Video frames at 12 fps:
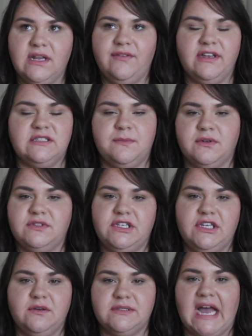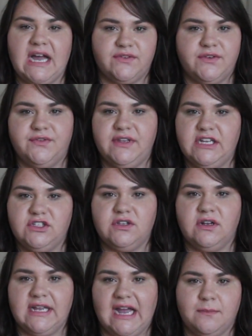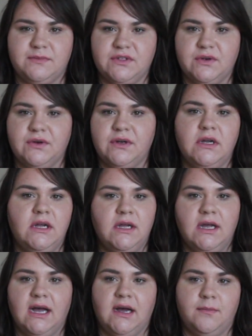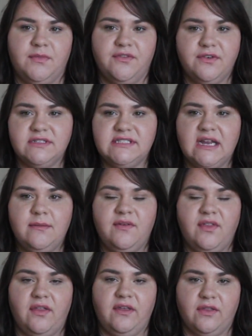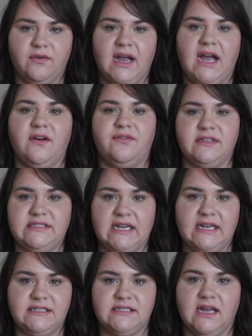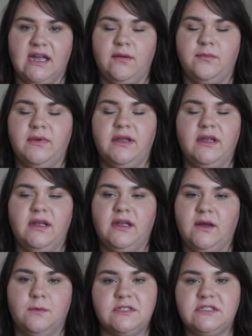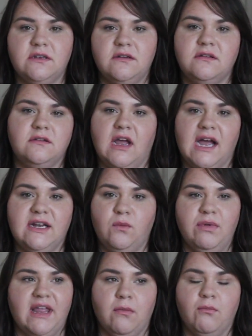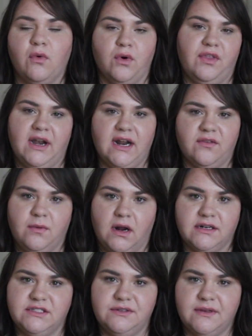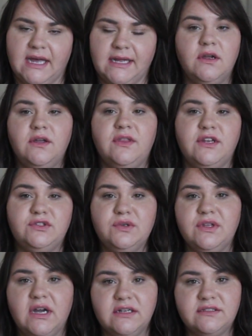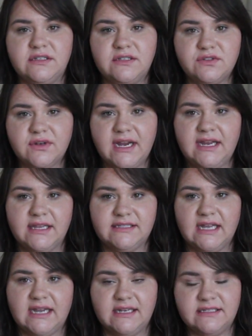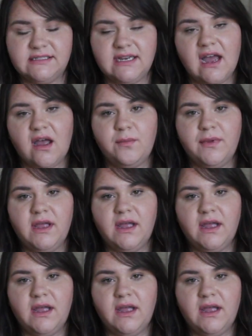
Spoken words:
feasible to use half of each little capsule the first time, and then the other half the second time. It was like more than enough product to do that. The Truth Concentrate, the 2nd step,